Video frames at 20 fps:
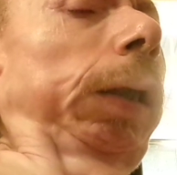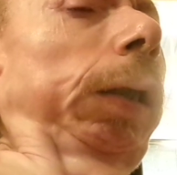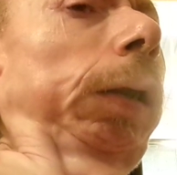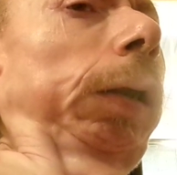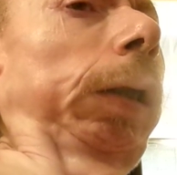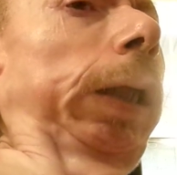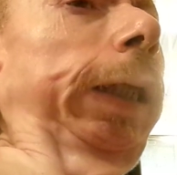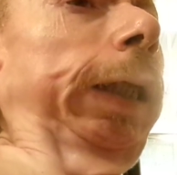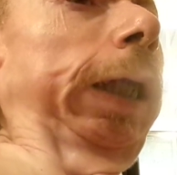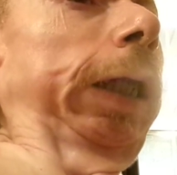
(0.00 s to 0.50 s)

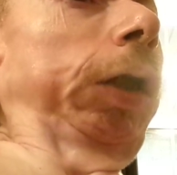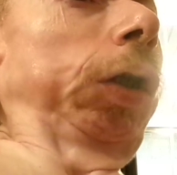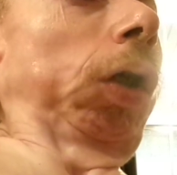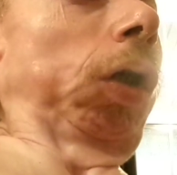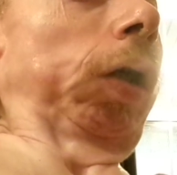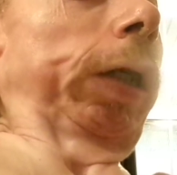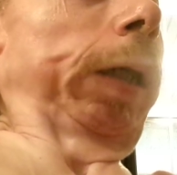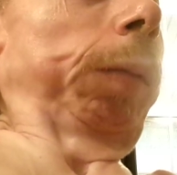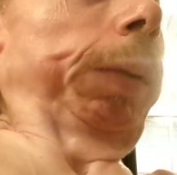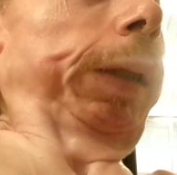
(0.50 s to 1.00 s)
Yeah,
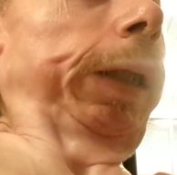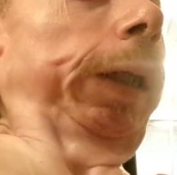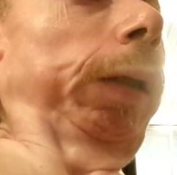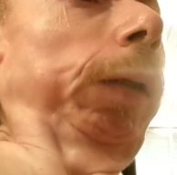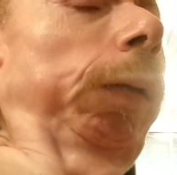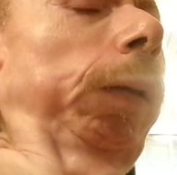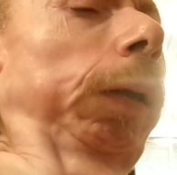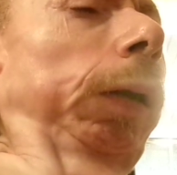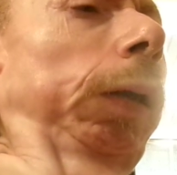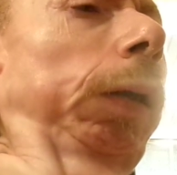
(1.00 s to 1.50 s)
like that doll
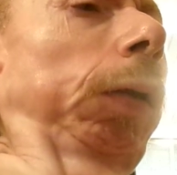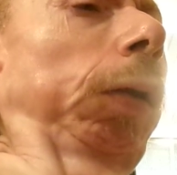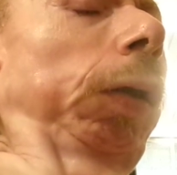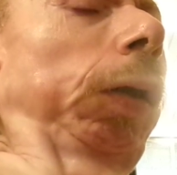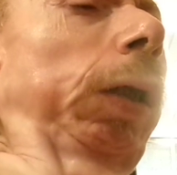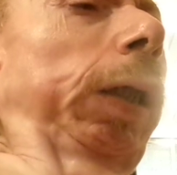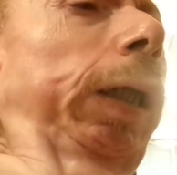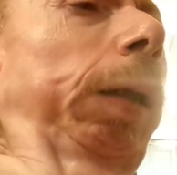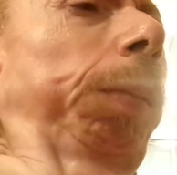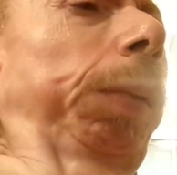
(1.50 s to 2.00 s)

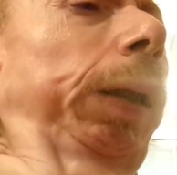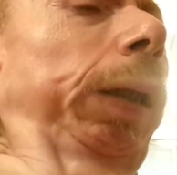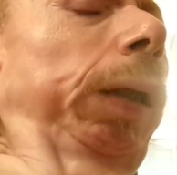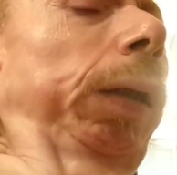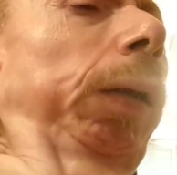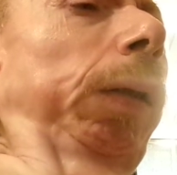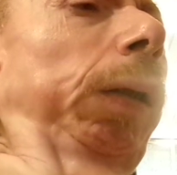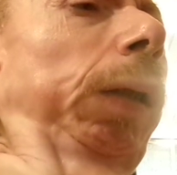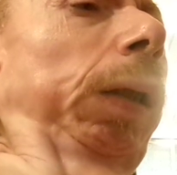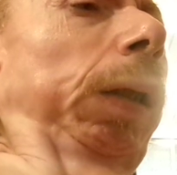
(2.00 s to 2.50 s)
Abigail, or
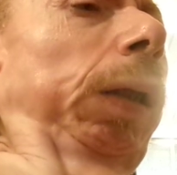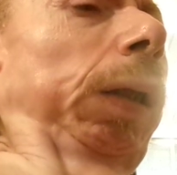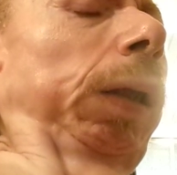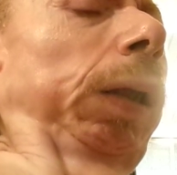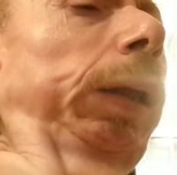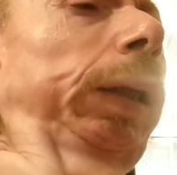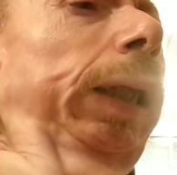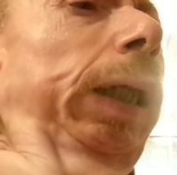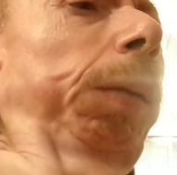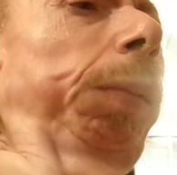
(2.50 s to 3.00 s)
not Abigail.
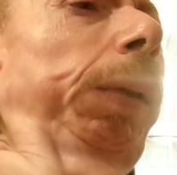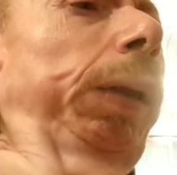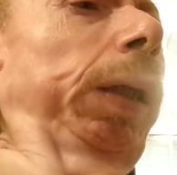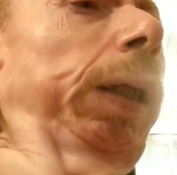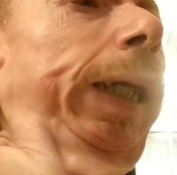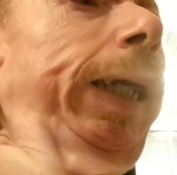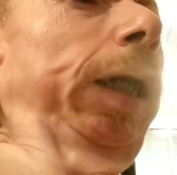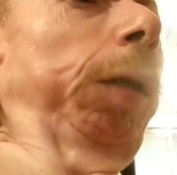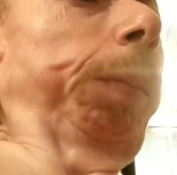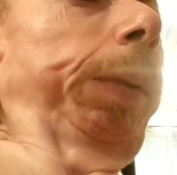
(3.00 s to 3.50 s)
Is
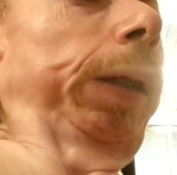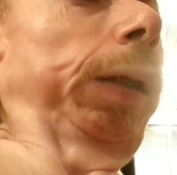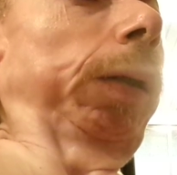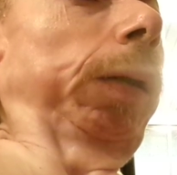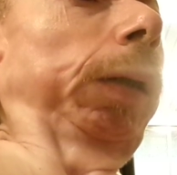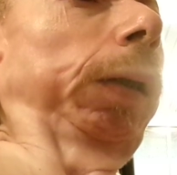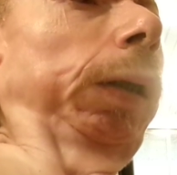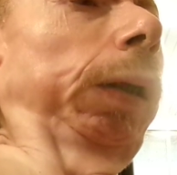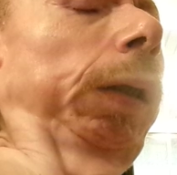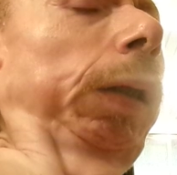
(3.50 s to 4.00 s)
it Abigail?
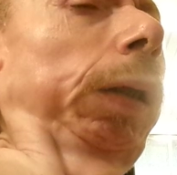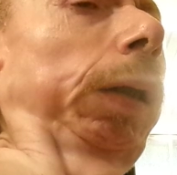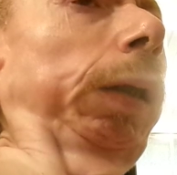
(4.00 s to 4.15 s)
Annabelle.